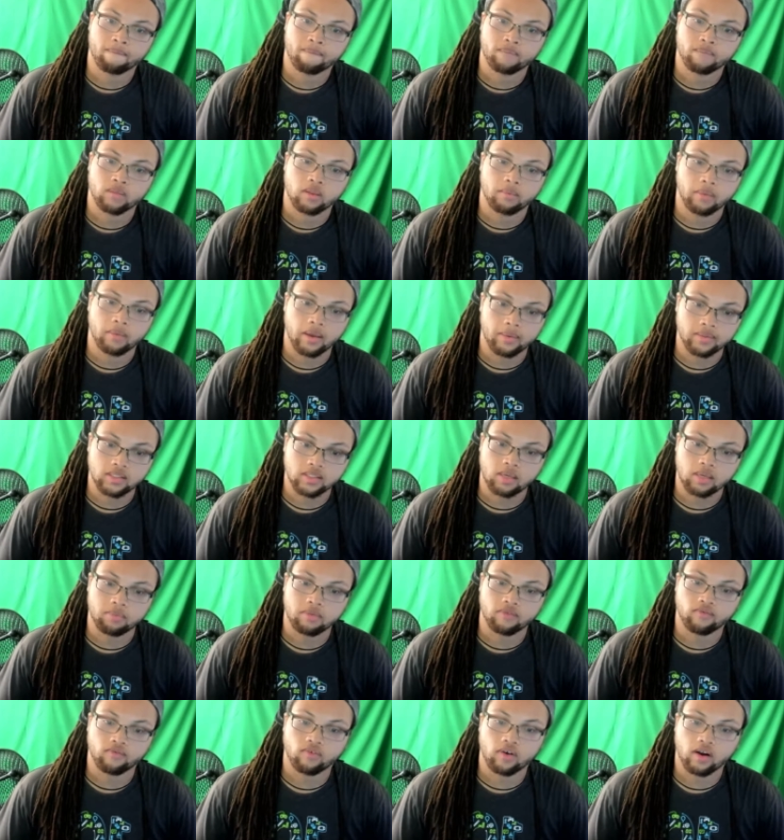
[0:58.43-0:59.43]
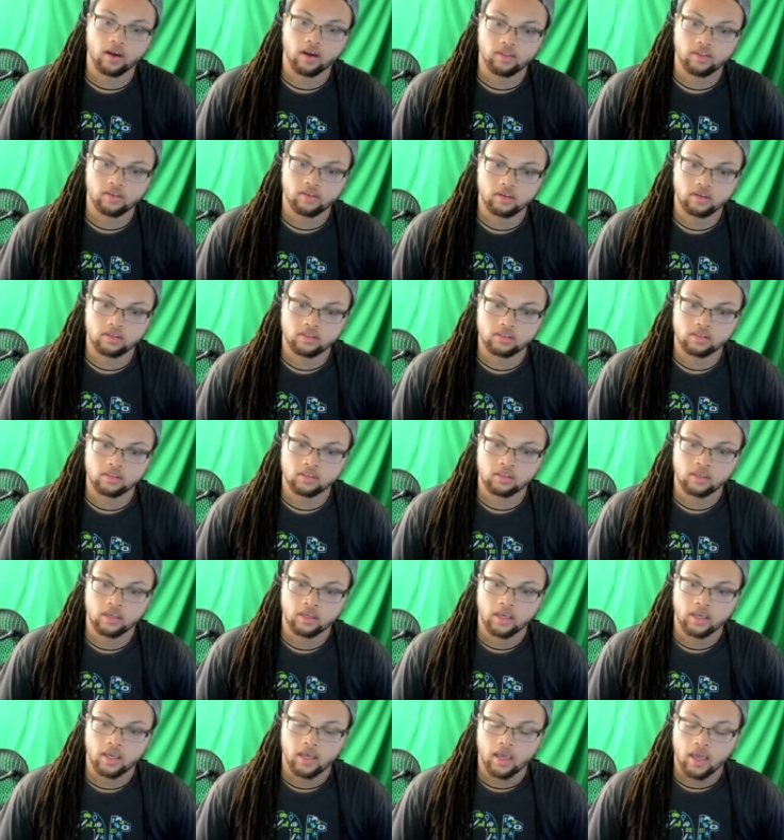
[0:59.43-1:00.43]
maybe something for others,
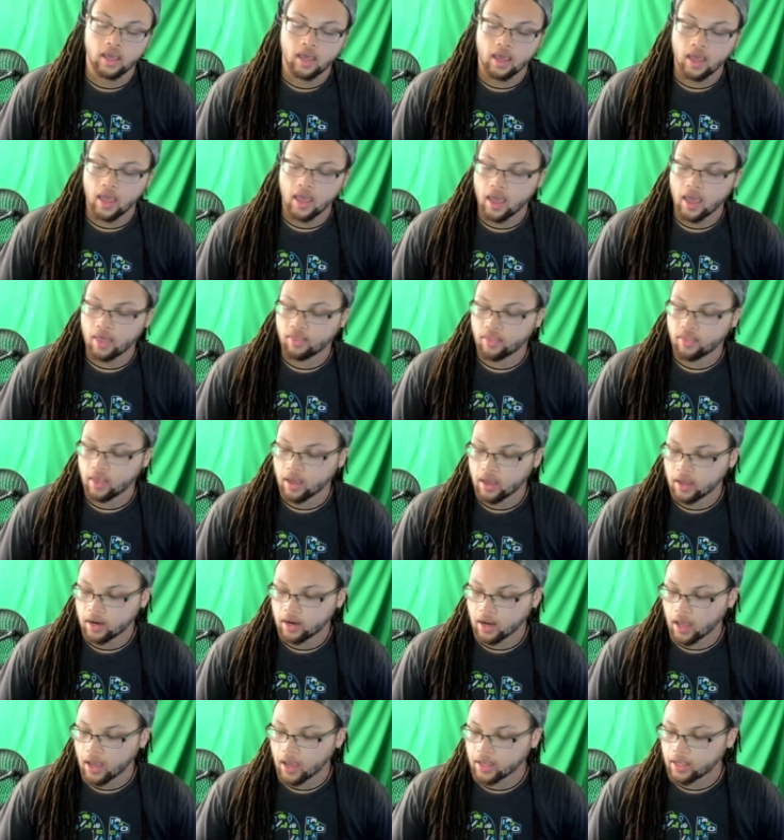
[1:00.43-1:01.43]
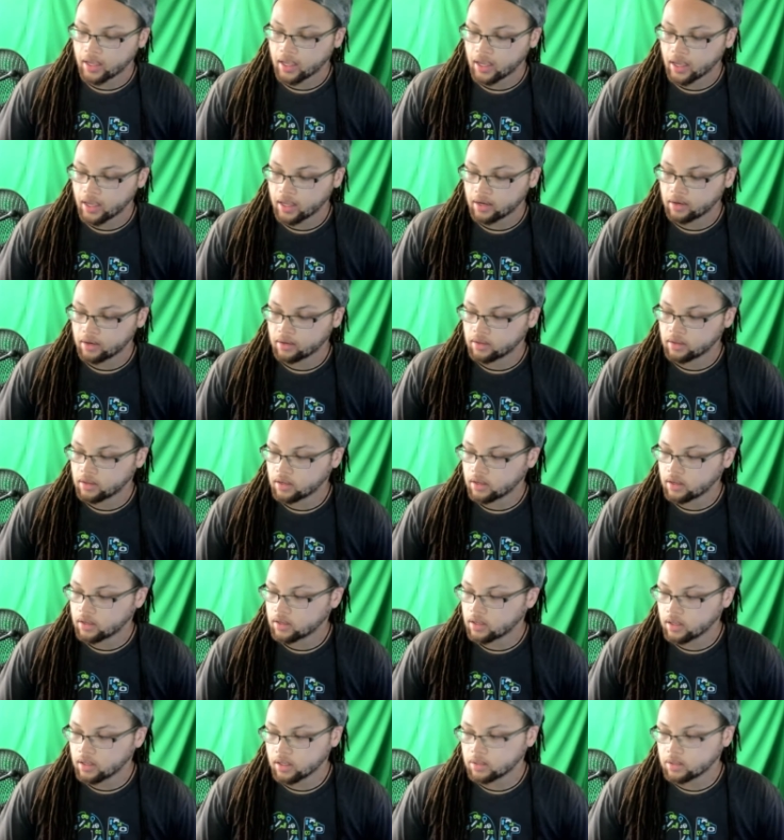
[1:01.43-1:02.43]
and then I get
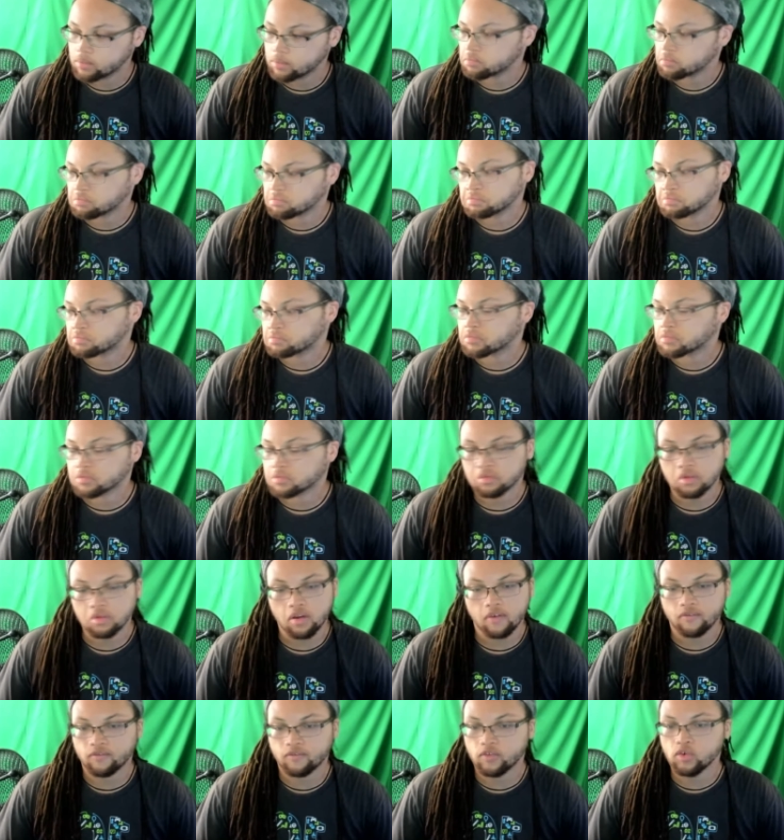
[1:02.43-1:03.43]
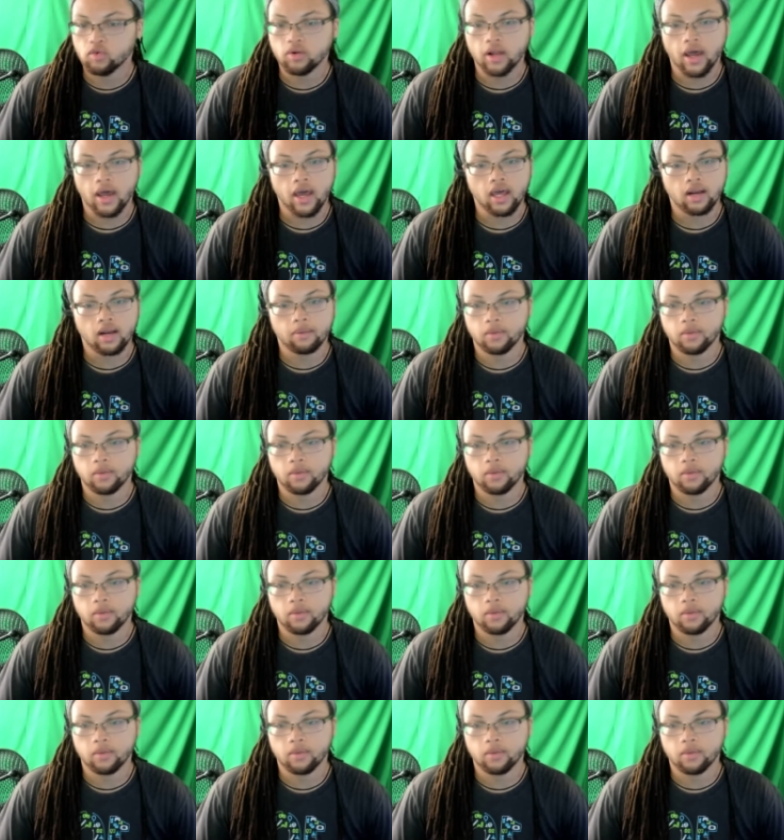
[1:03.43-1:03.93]
a food item and